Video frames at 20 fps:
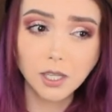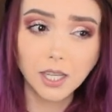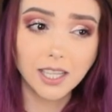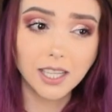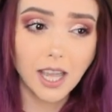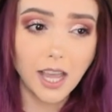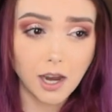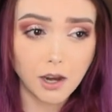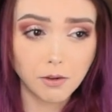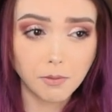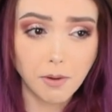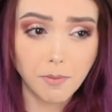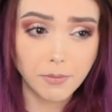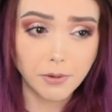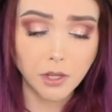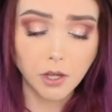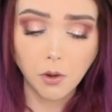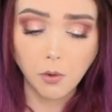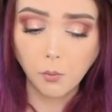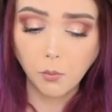I can't
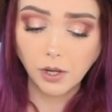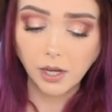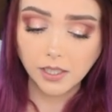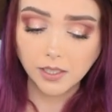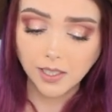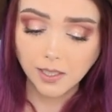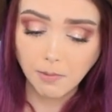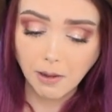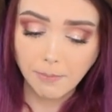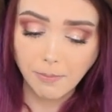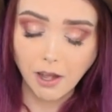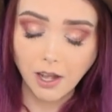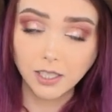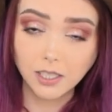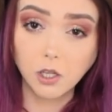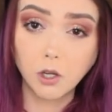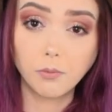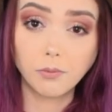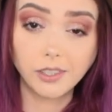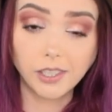remember though. When I see my
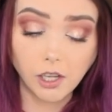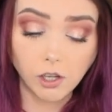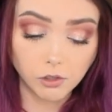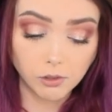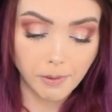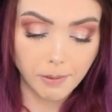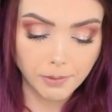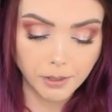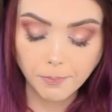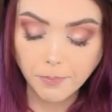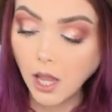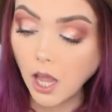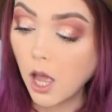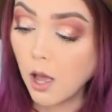box, hopefully I'll remember